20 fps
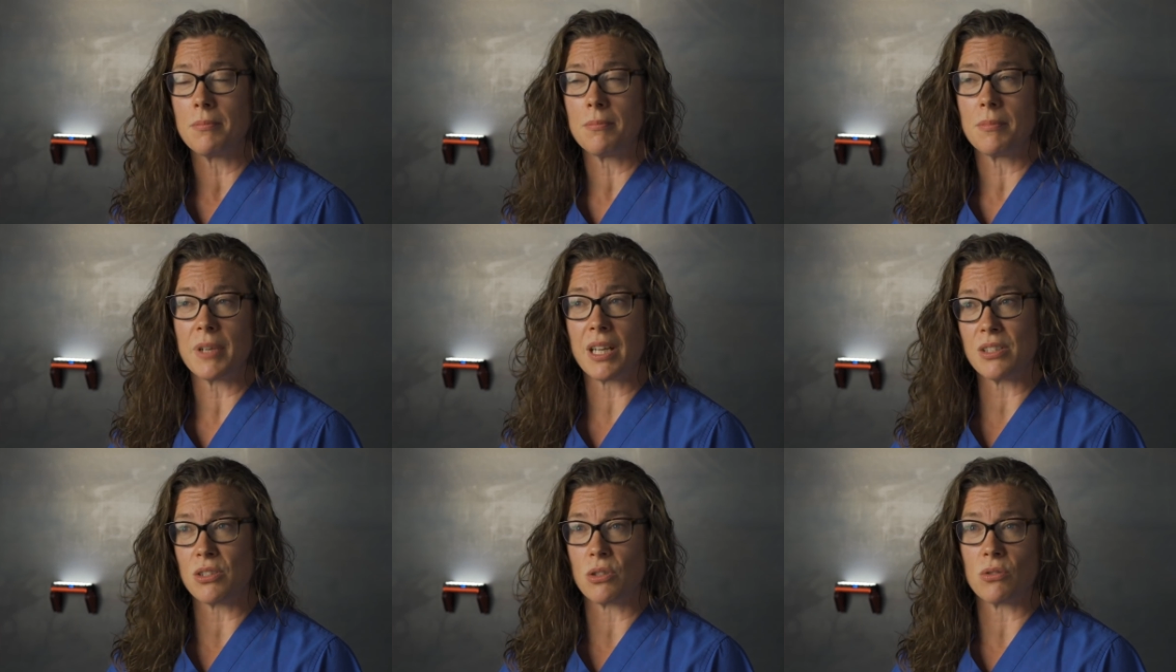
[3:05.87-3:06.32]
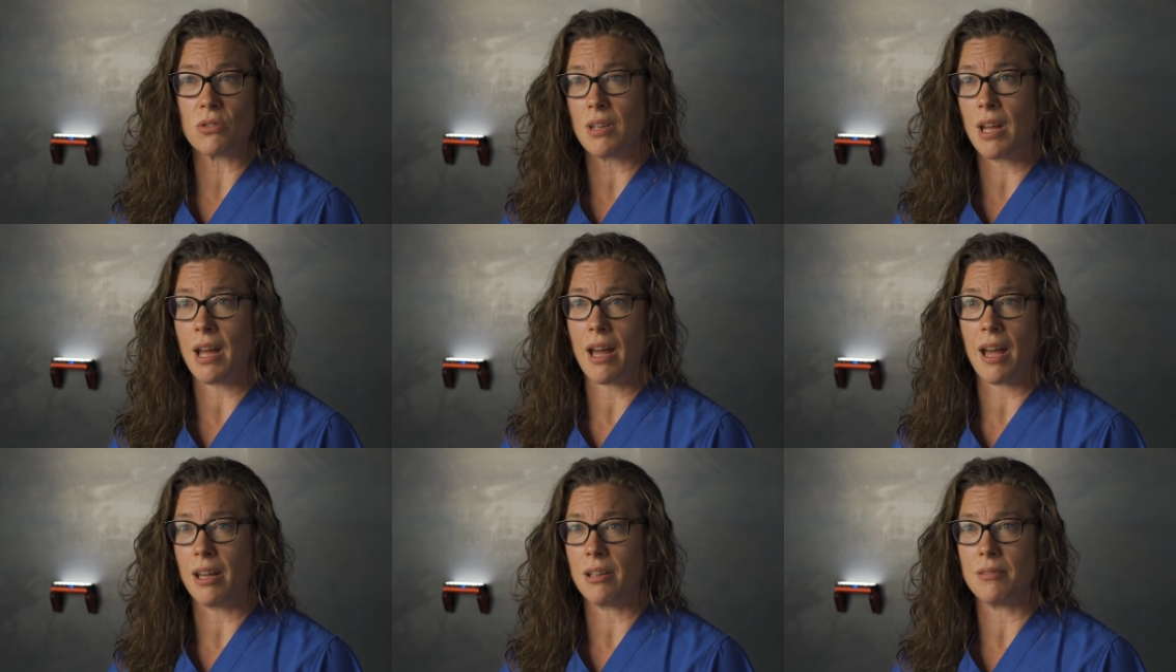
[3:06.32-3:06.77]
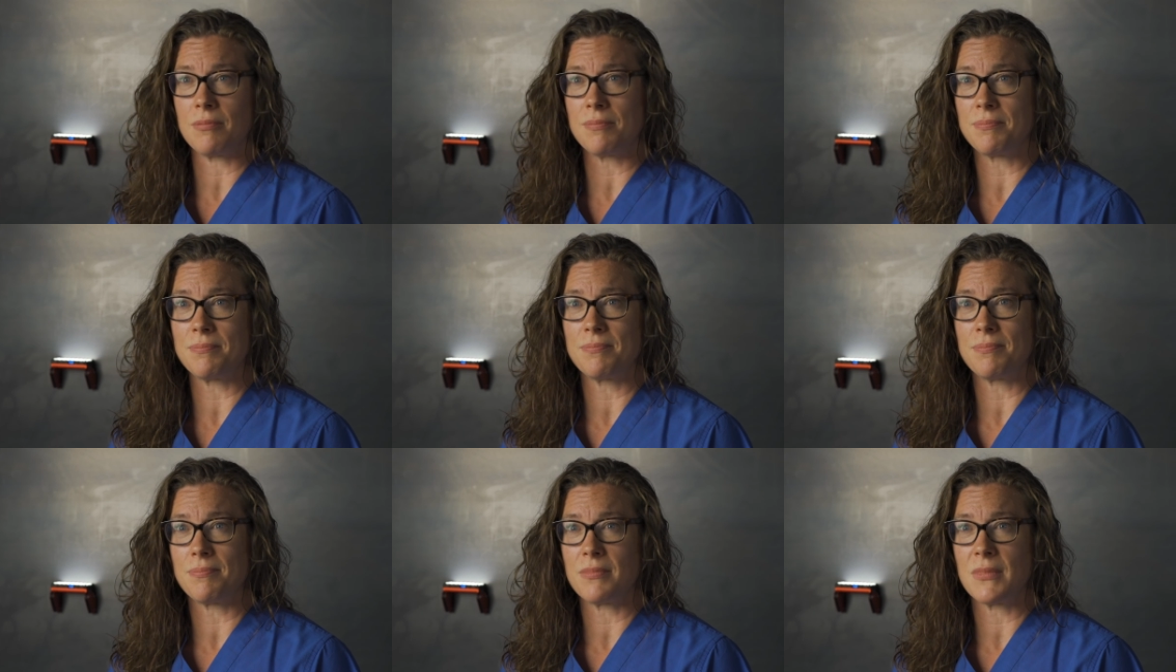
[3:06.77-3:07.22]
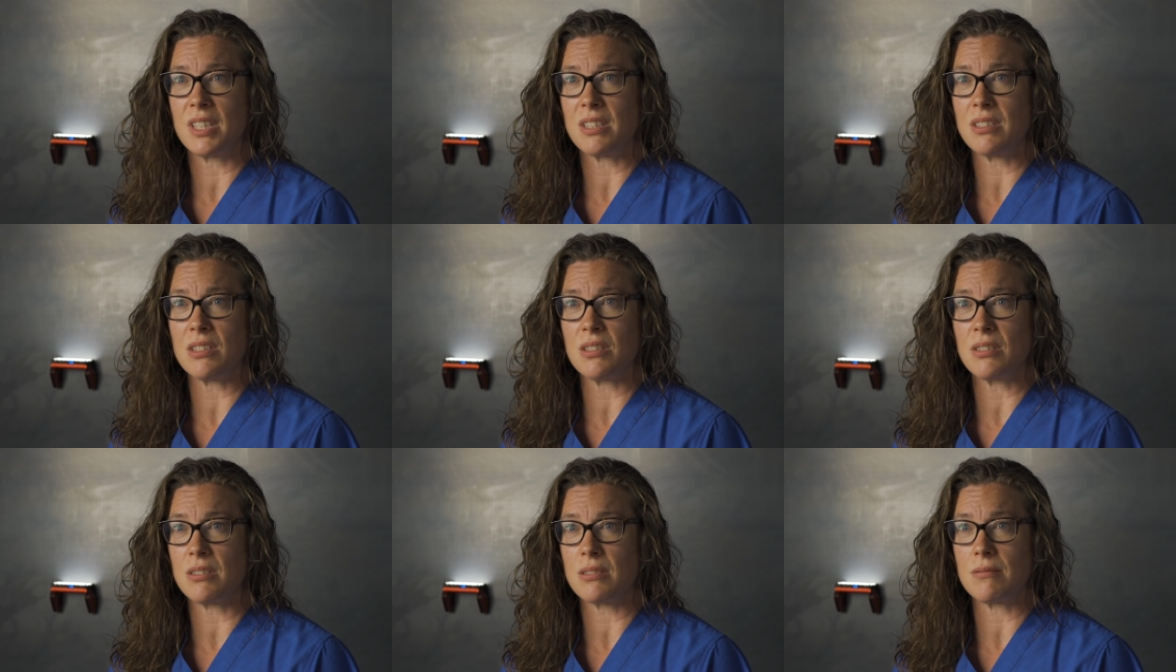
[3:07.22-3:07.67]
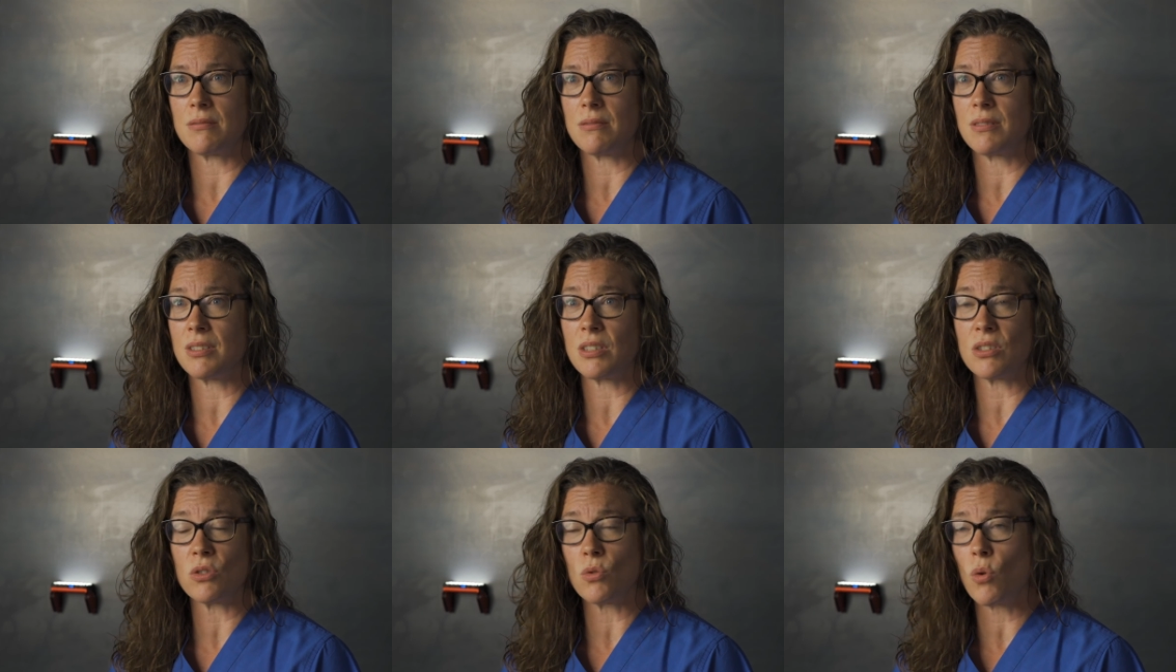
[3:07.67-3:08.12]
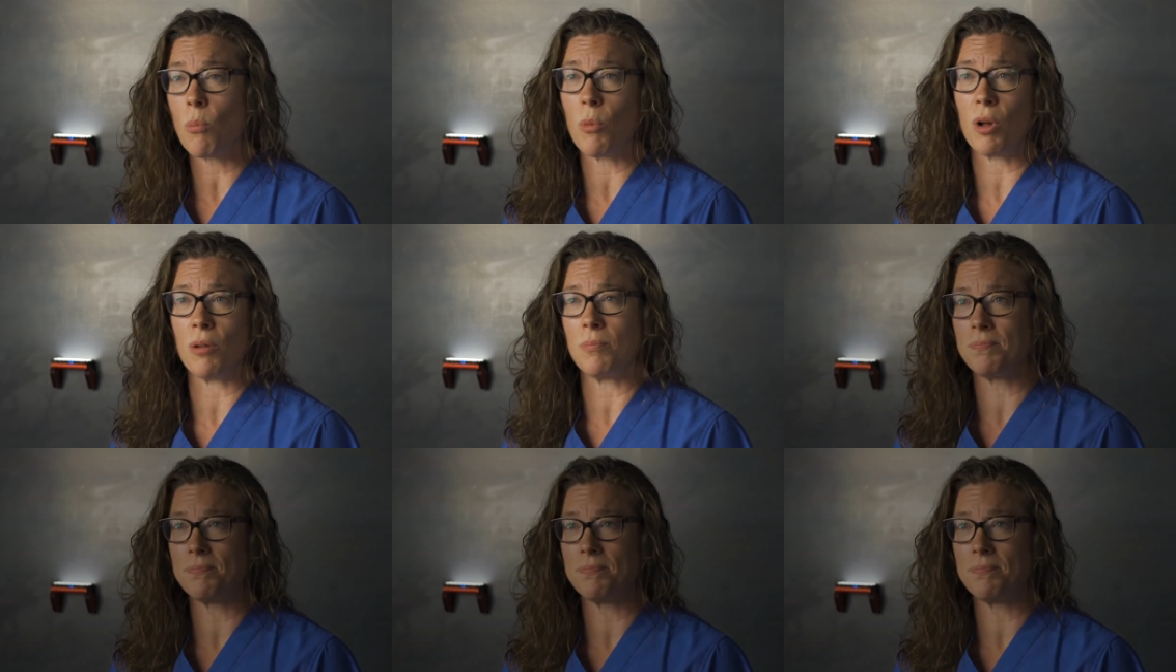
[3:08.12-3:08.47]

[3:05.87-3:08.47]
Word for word: because there's not. This is this is normal.